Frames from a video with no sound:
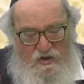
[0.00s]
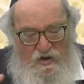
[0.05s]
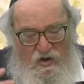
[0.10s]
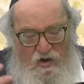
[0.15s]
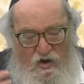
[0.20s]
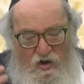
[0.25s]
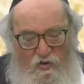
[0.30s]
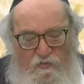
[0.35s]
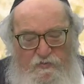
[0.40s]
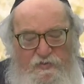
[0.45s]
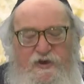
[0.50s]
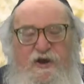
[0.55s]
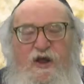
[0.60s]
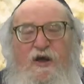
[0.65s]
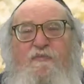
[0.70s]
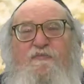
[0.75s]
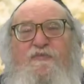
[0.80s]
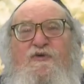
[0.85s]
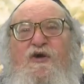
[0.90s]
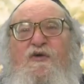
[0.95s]
Open
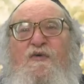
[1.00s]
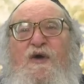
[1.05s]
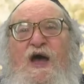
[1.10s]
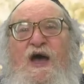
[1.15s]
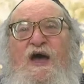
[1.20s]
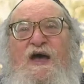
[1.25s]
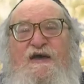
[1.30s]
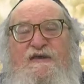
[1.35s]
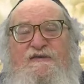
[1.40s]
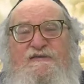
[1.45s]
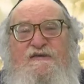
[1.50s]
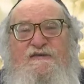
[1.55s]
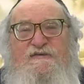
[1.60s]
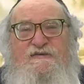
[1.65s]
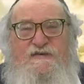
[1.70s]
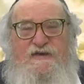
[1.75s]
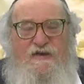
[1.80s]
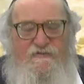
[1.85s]
up your eyes and see.